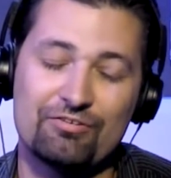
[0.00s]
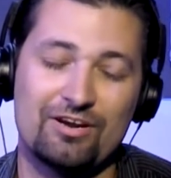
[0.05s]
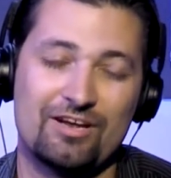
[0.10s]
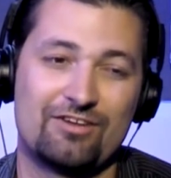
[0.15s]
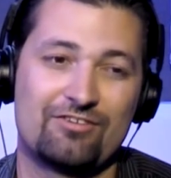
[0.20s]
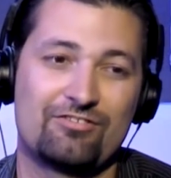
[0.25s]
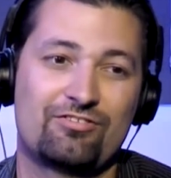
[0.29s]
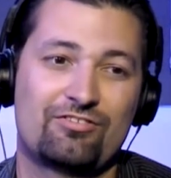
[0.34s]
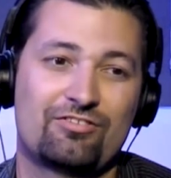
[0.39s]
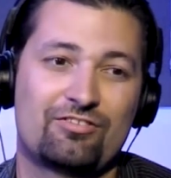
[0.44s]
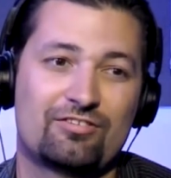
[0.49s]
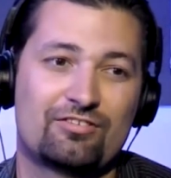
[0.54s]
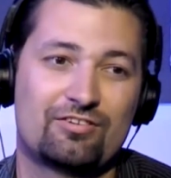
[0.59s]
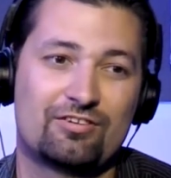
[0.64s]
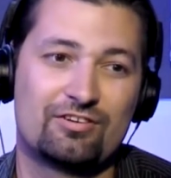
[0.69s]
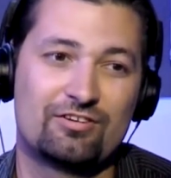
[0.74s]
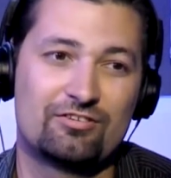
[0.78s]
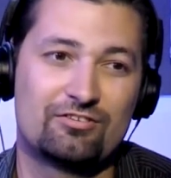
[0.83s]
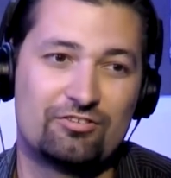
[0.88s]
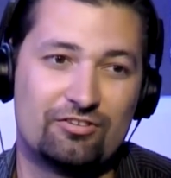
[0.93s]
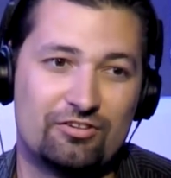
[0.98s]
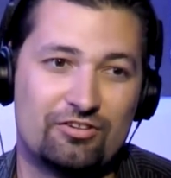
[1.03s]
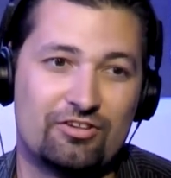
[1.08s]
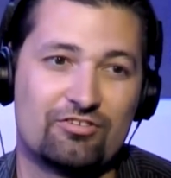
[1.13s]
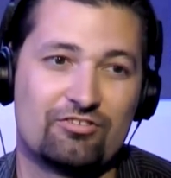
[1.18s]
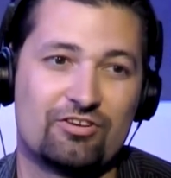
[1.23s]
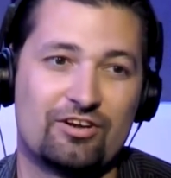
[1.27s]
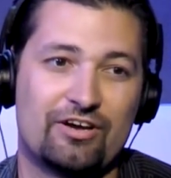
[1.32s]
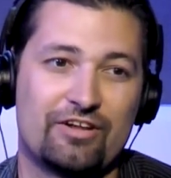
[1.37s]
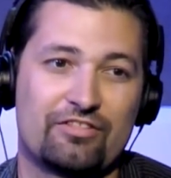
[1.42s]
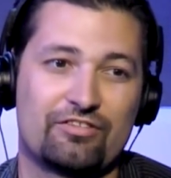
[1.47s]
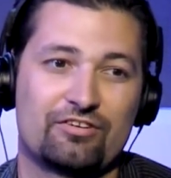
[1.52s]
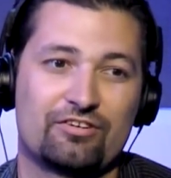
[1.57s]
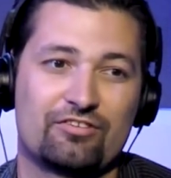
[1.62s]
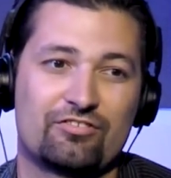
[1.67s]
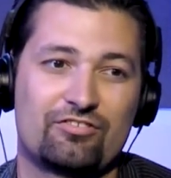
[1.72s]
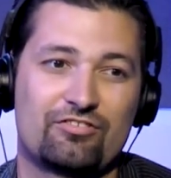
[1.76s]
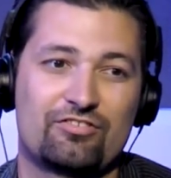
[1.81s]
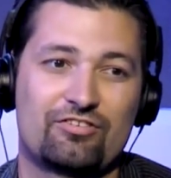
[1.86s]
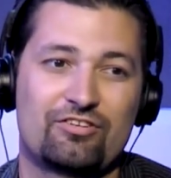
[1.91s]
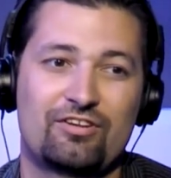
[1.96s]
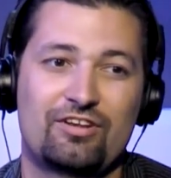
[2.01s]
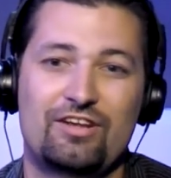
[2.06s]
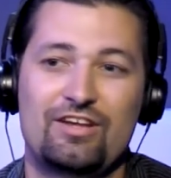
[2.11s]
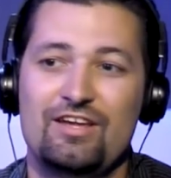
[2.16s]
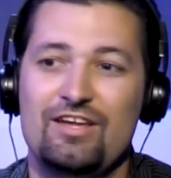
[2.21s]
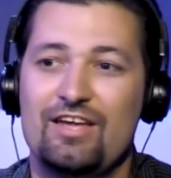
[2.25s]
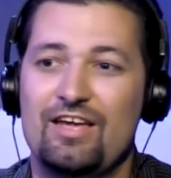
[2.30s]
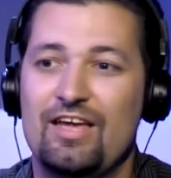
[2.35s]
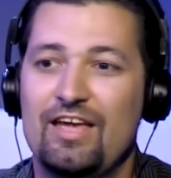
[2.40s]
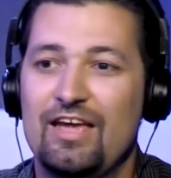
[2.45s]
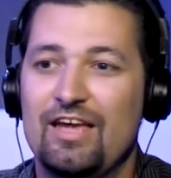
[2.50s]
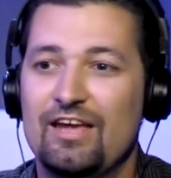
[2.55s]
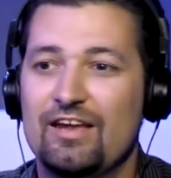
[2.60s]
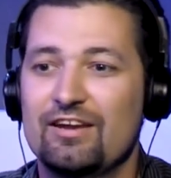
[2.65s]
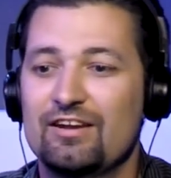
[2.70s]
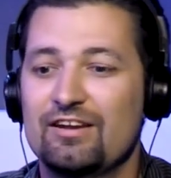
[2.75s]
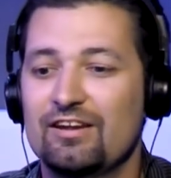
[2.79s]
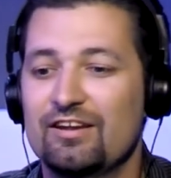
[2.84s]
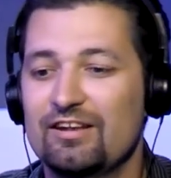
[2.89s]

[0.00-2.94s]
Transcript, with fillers: threats to these authors and